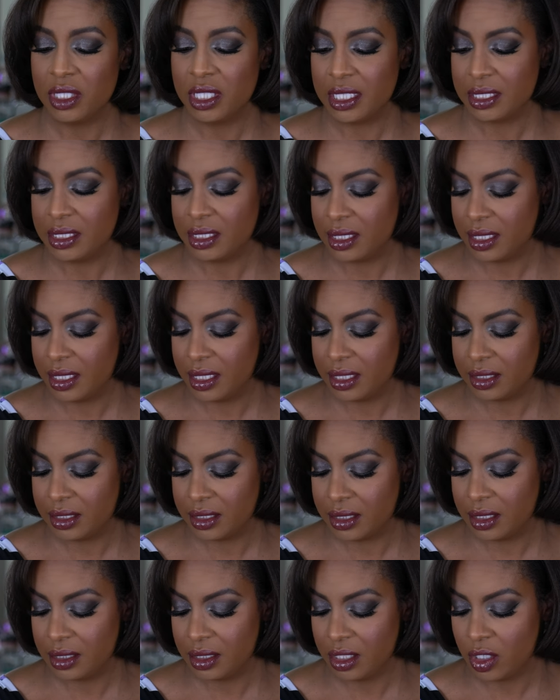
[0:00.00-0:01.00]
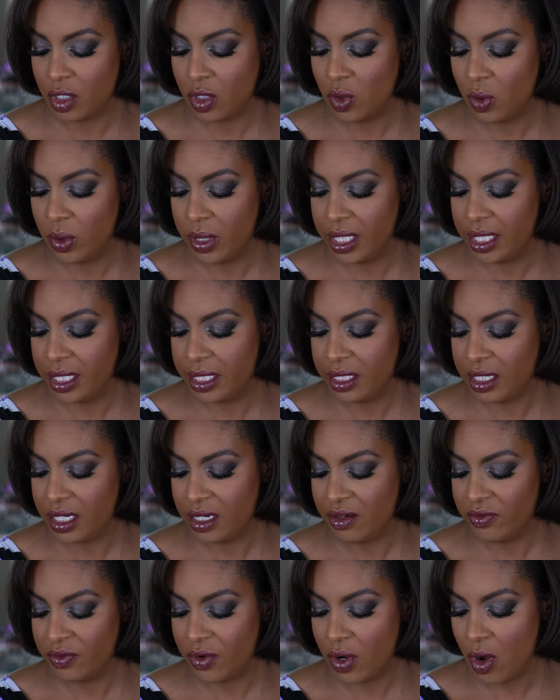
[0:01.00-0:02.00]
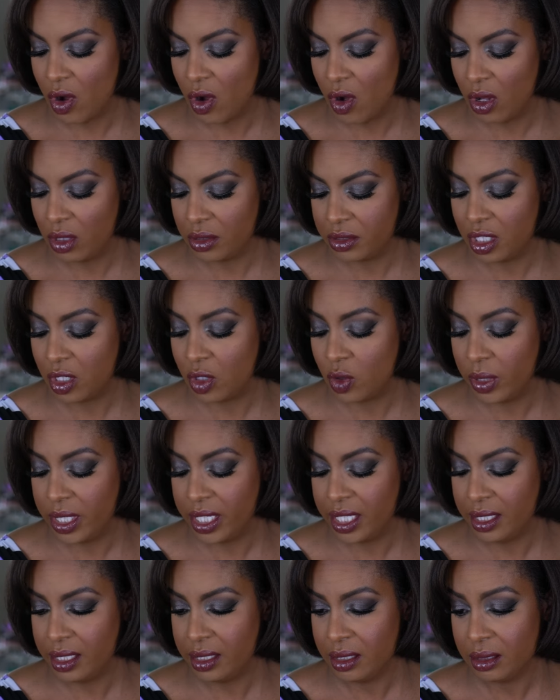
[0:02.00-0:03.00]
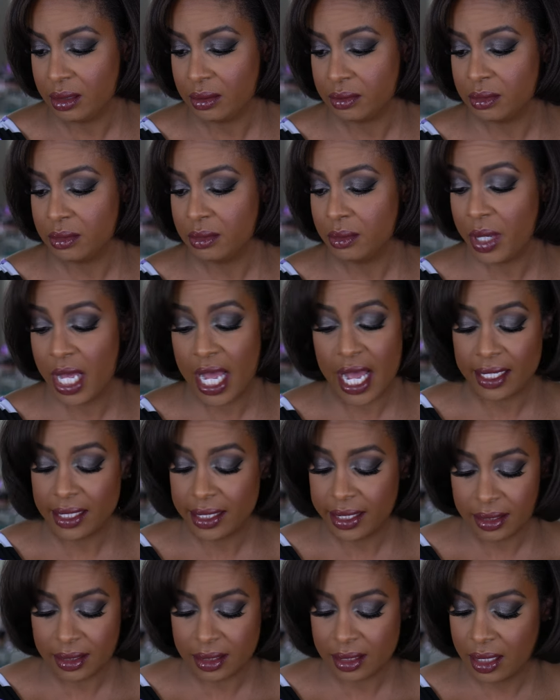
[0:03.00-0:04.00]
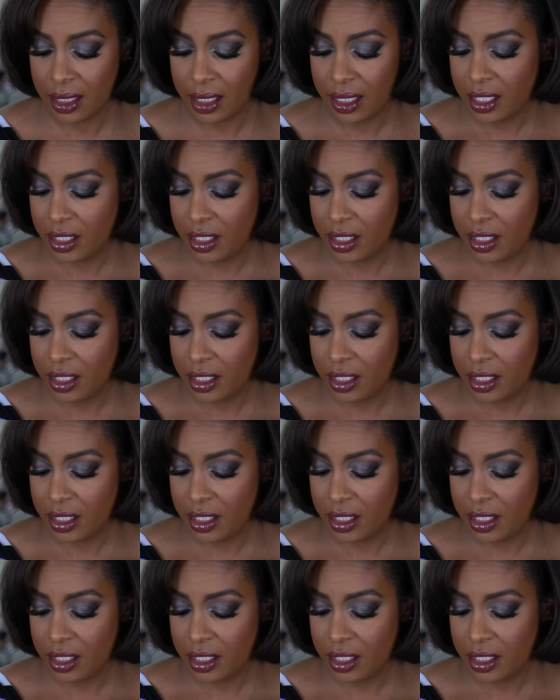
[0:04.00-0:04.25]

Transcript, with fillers: This is the queen of all, the queen palette